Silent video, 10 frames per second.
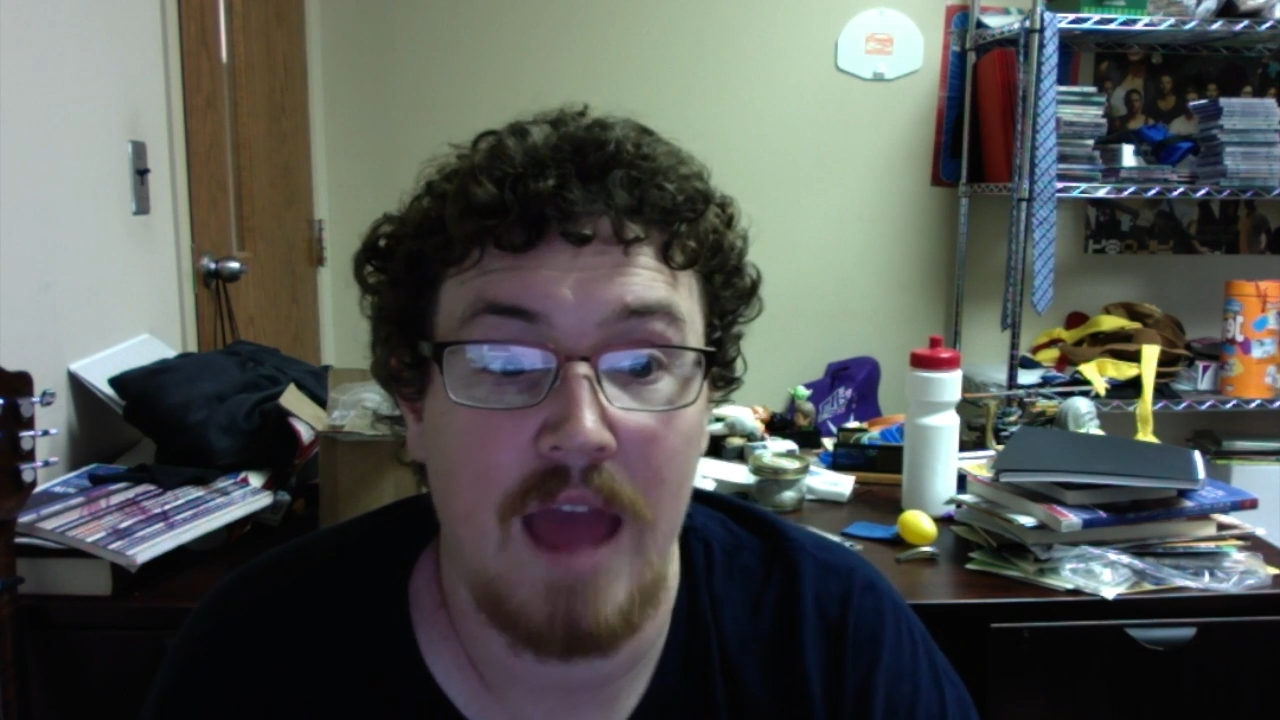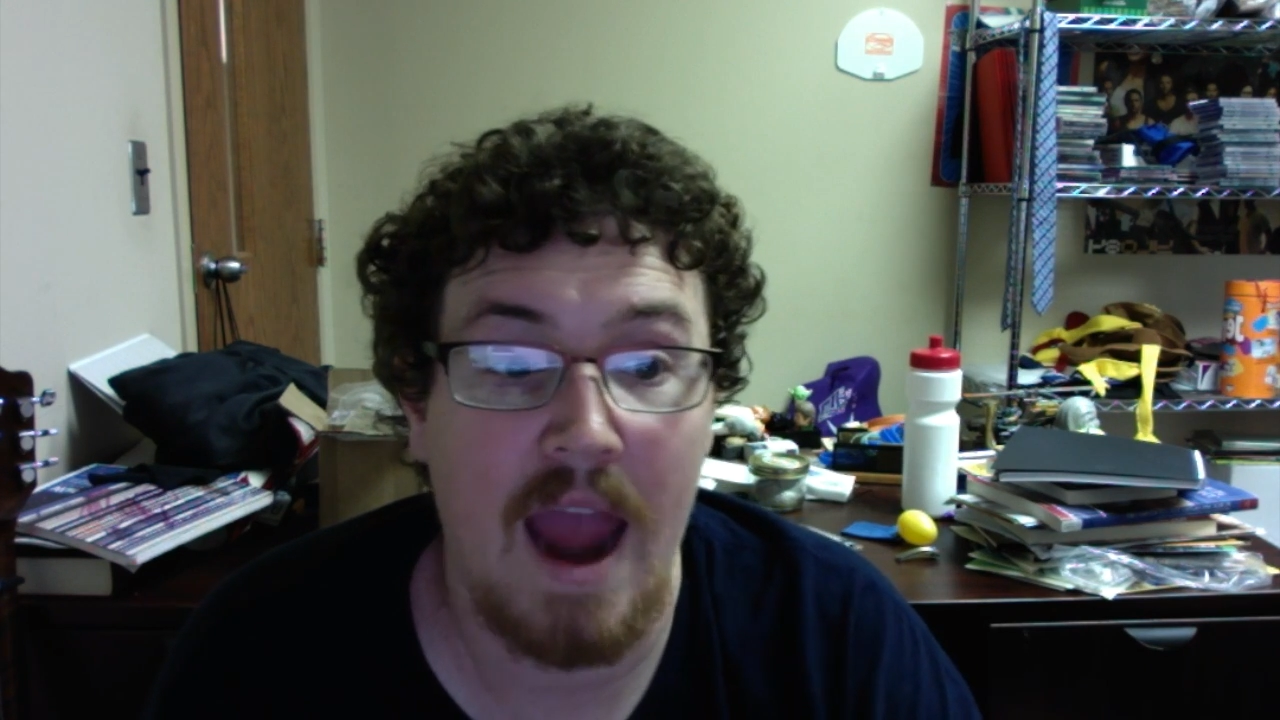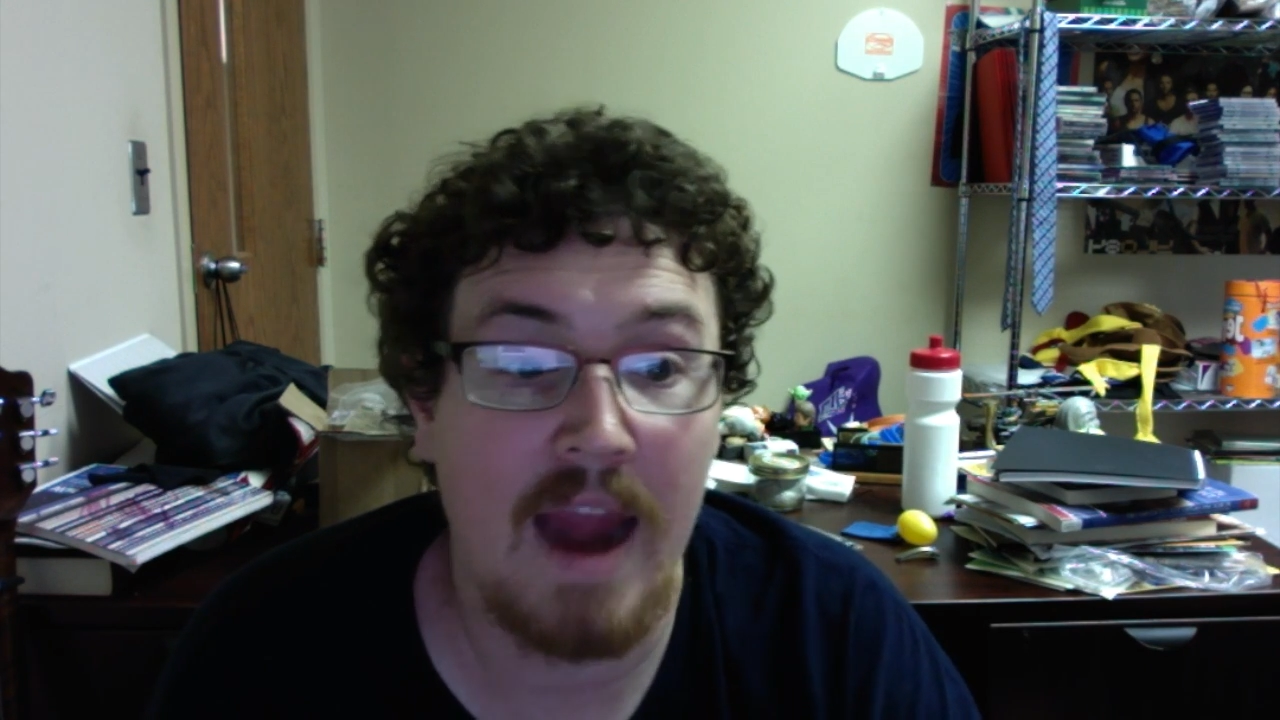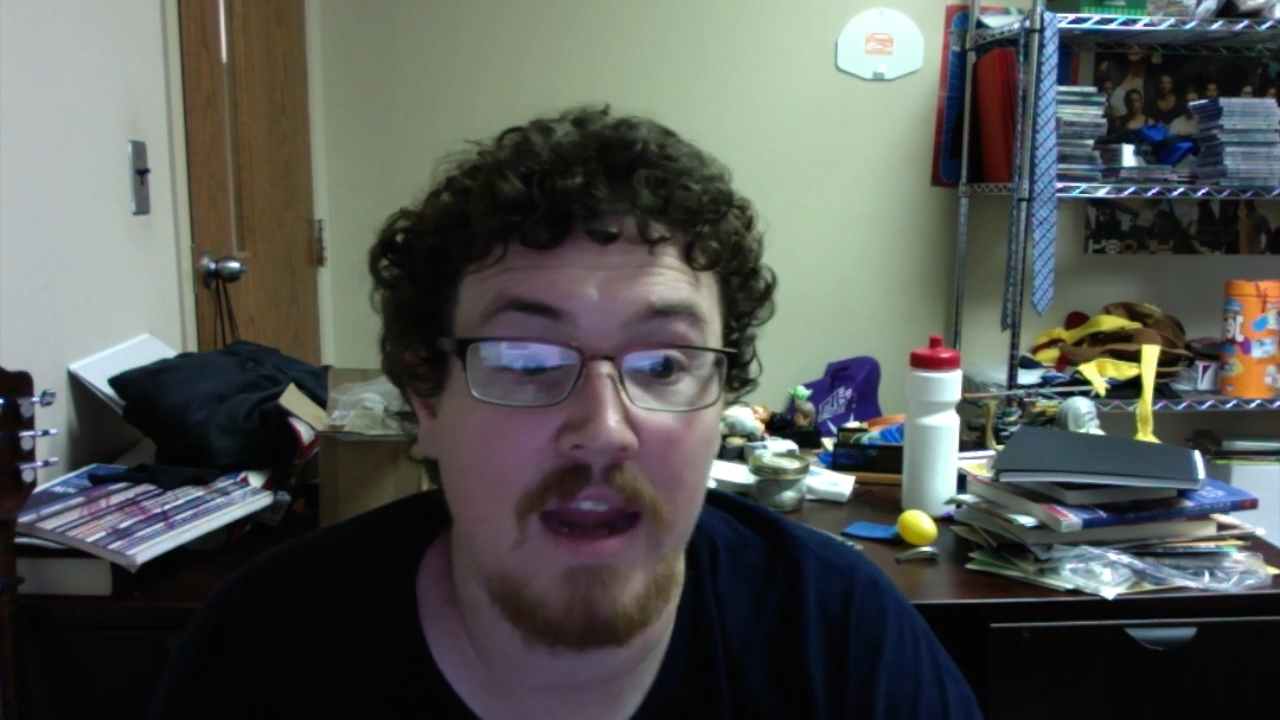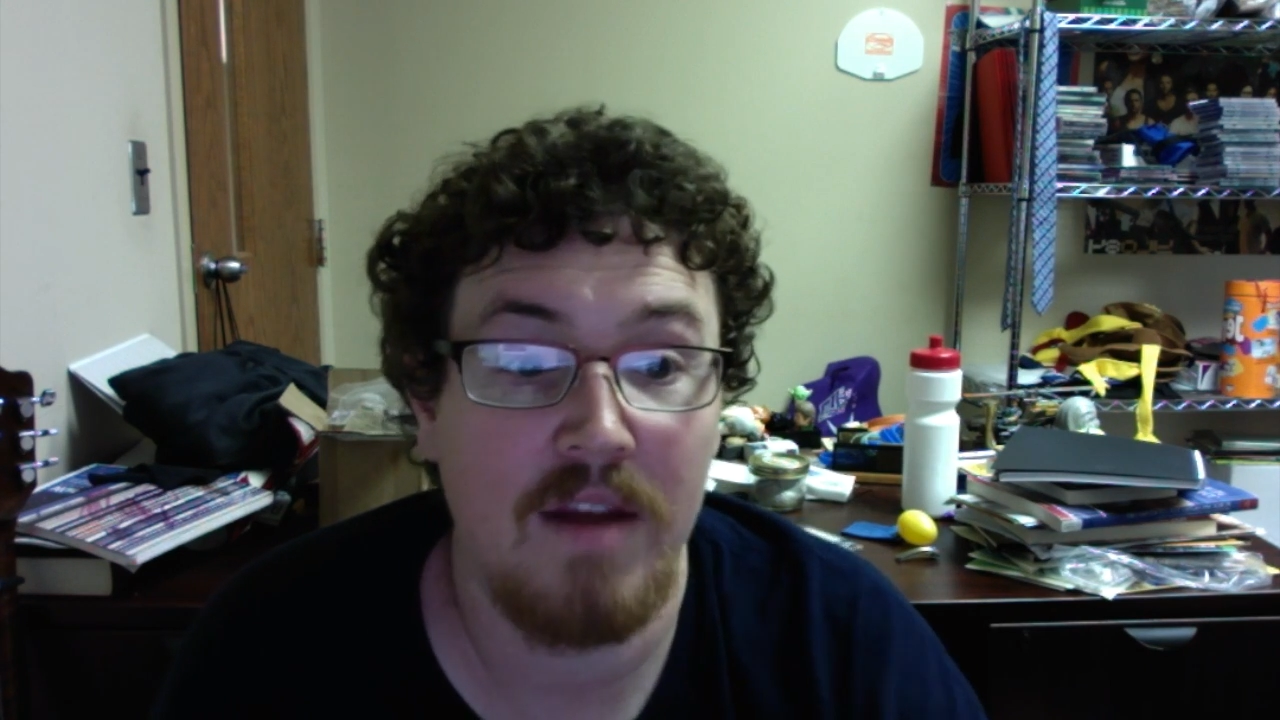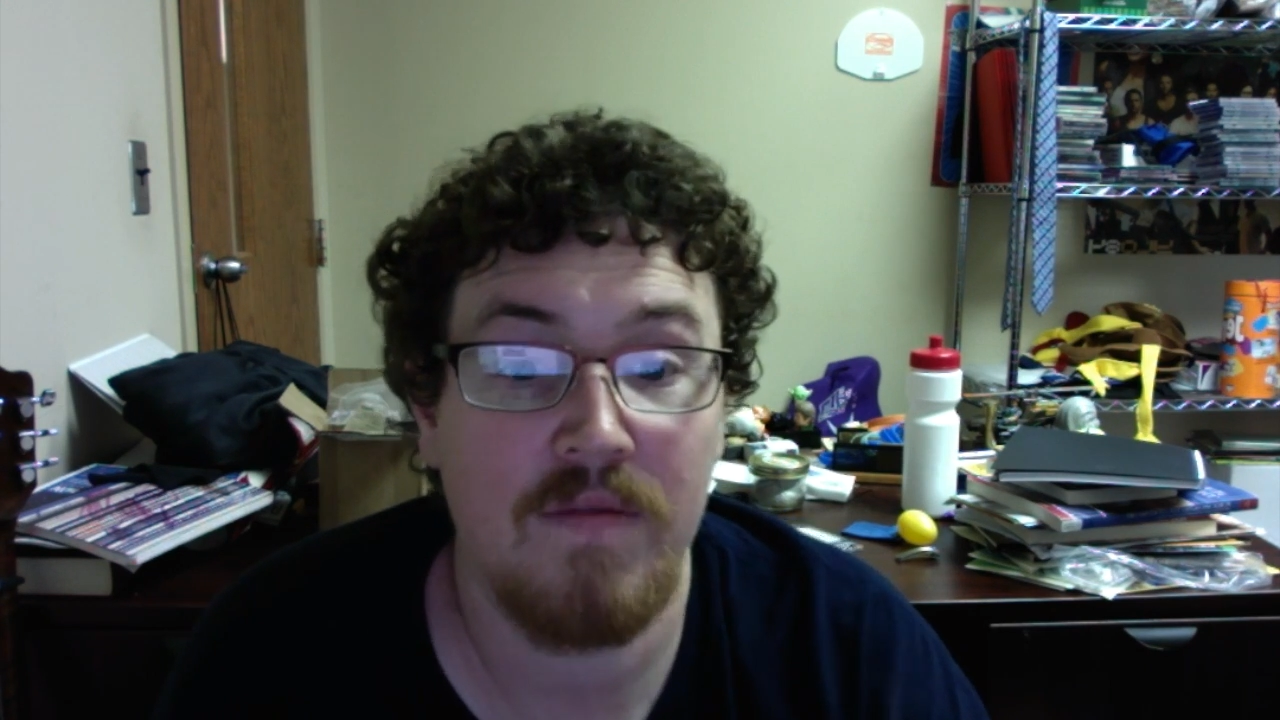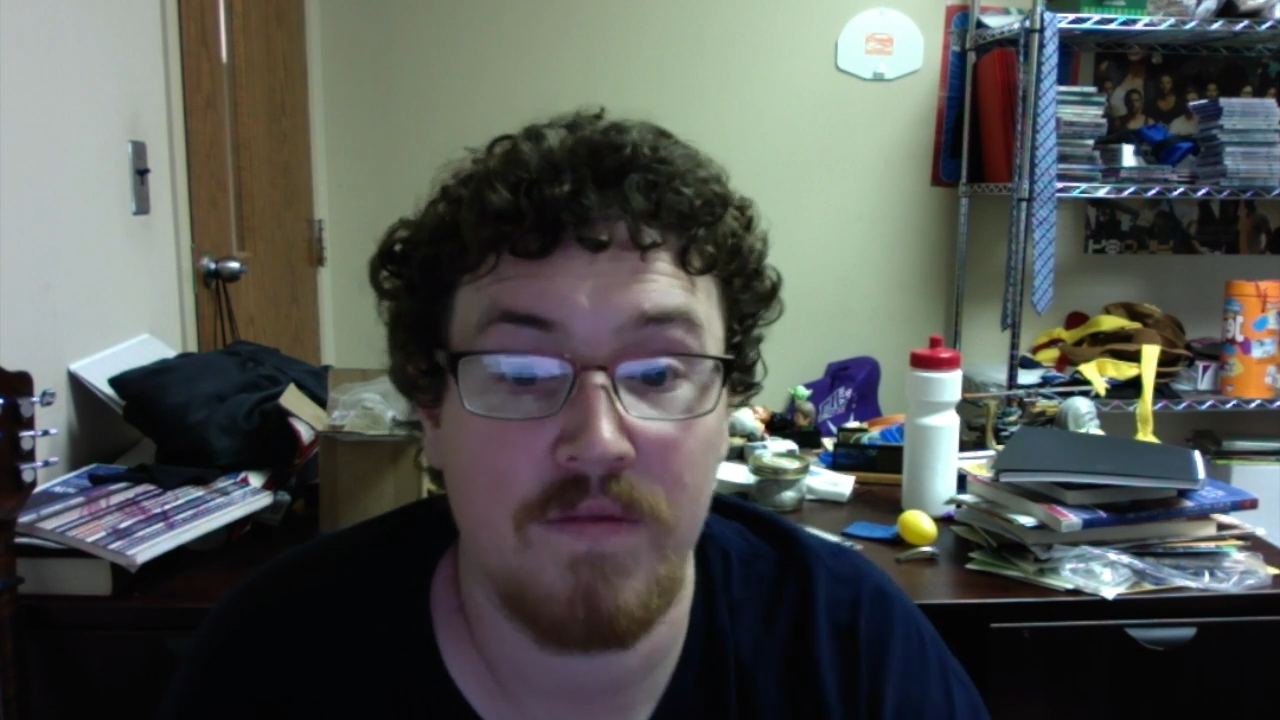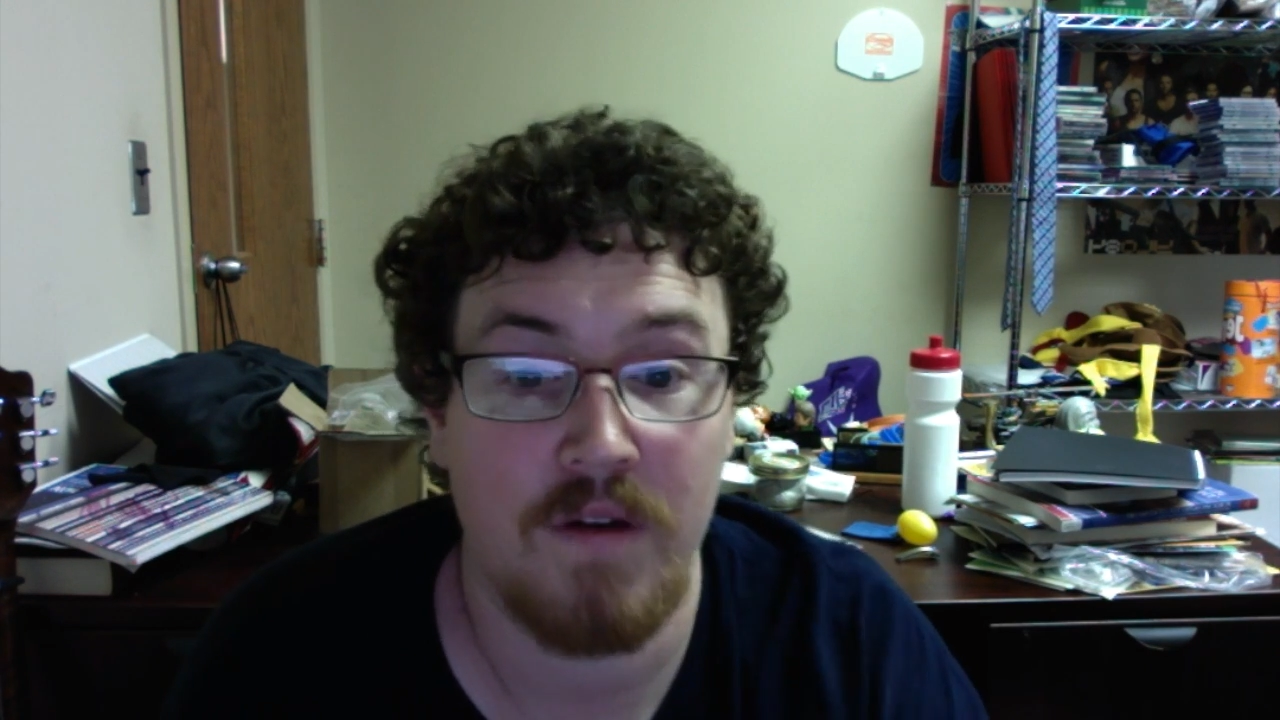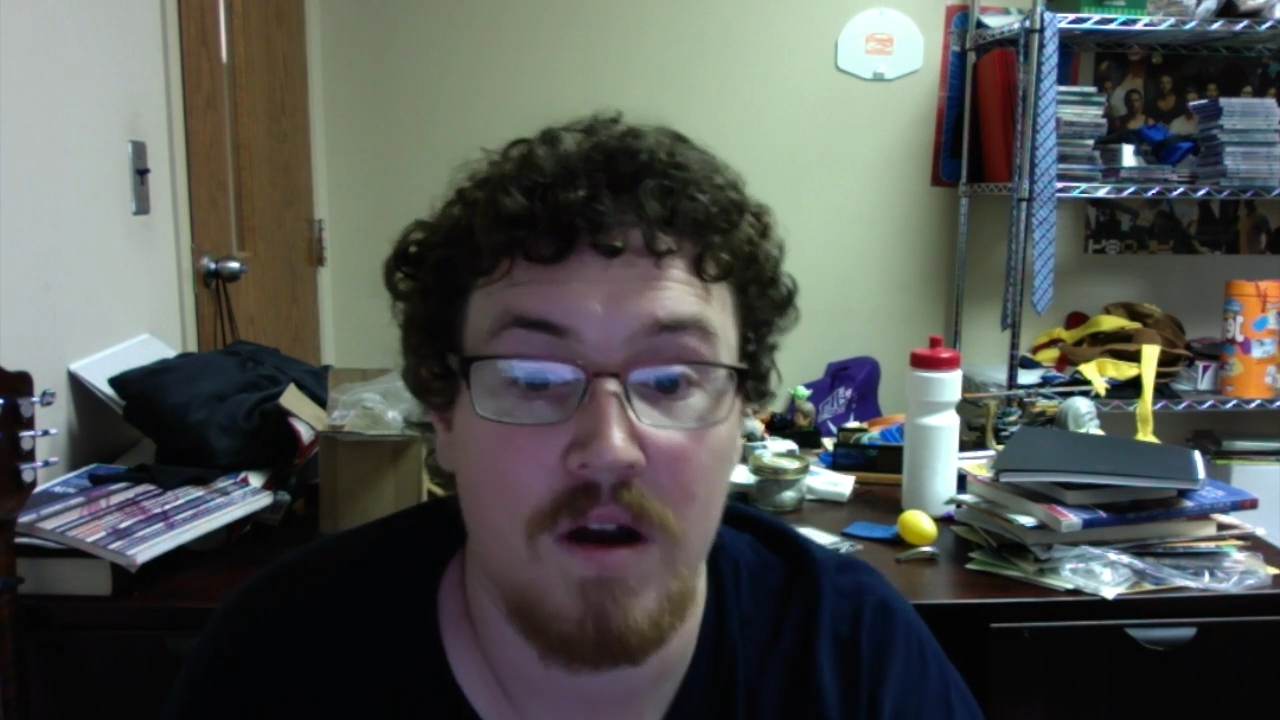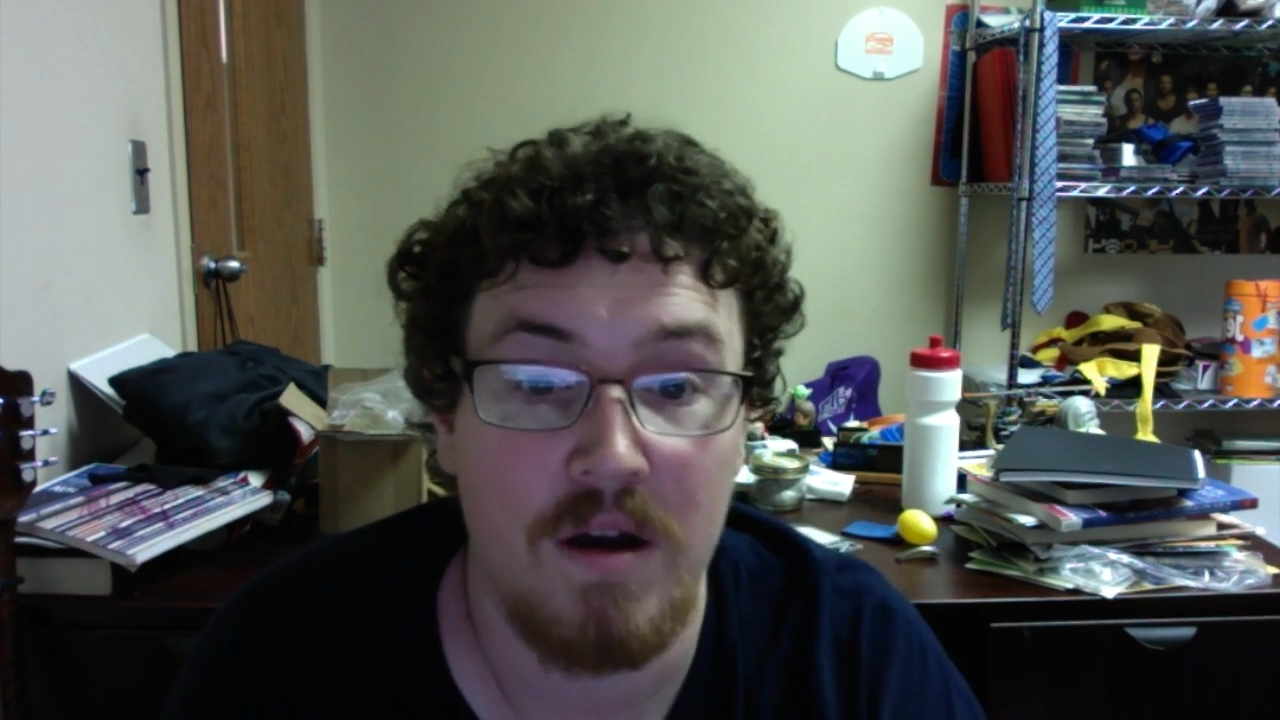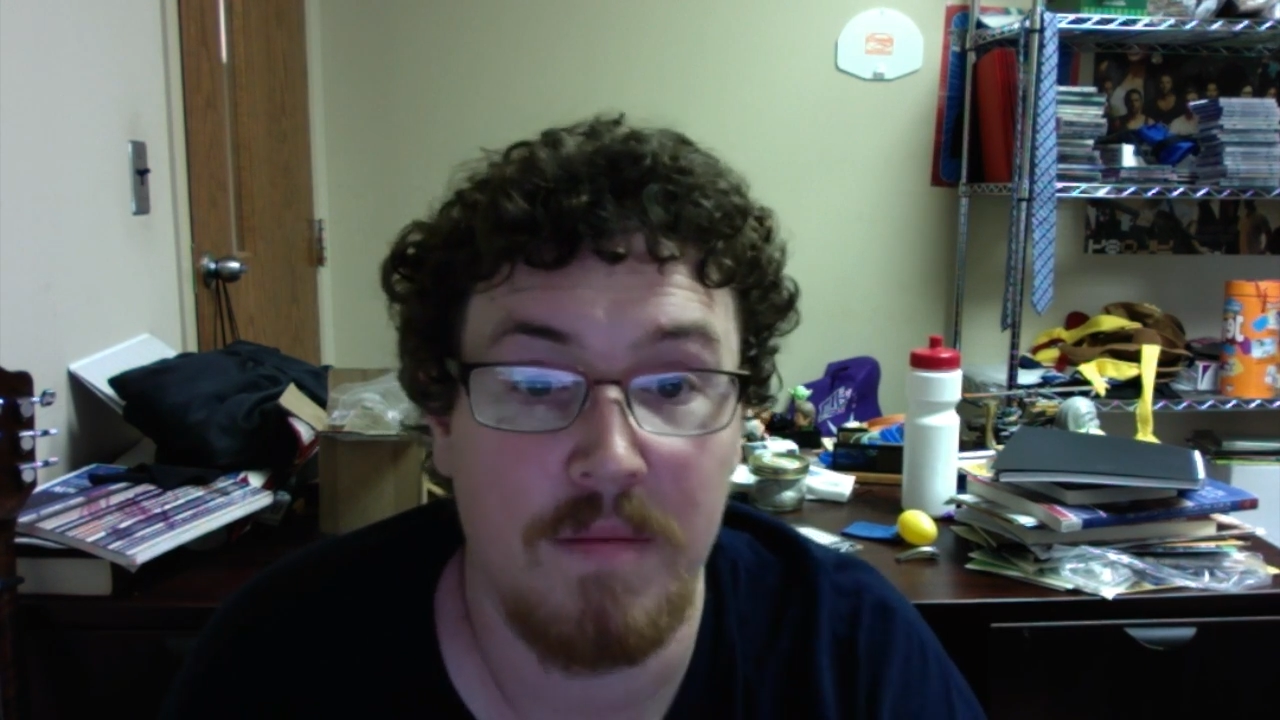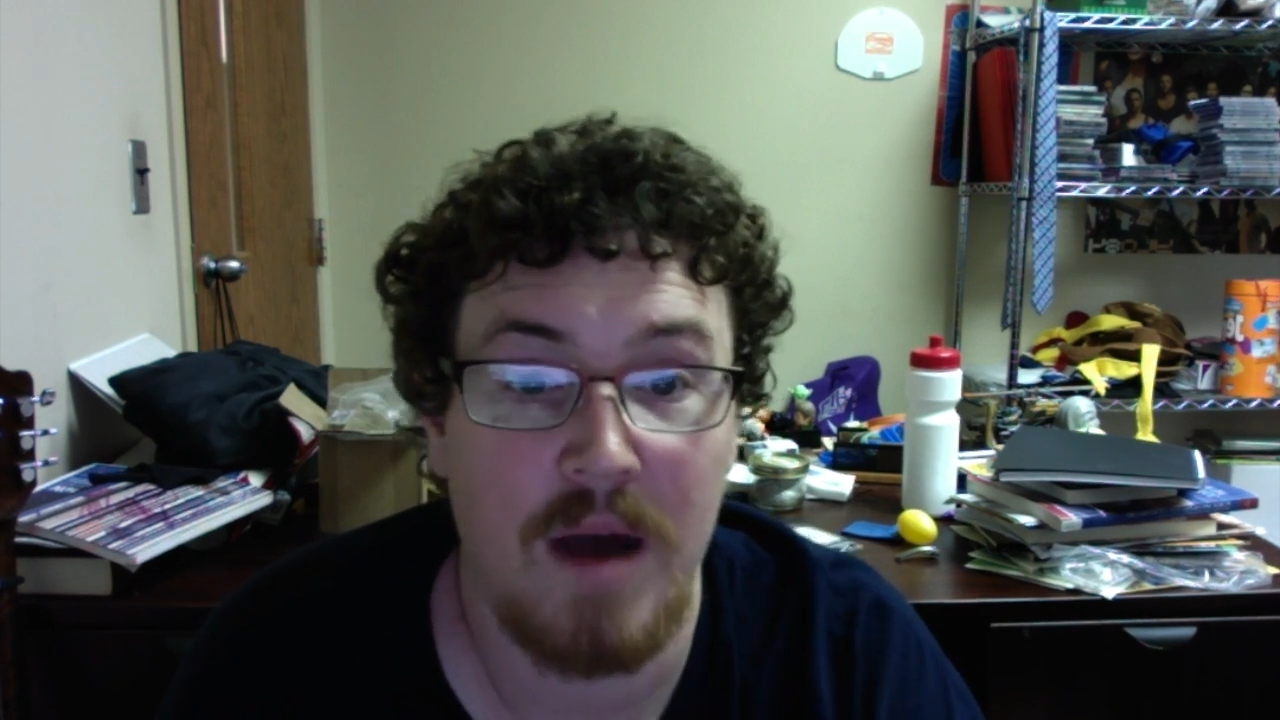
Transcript: 80 from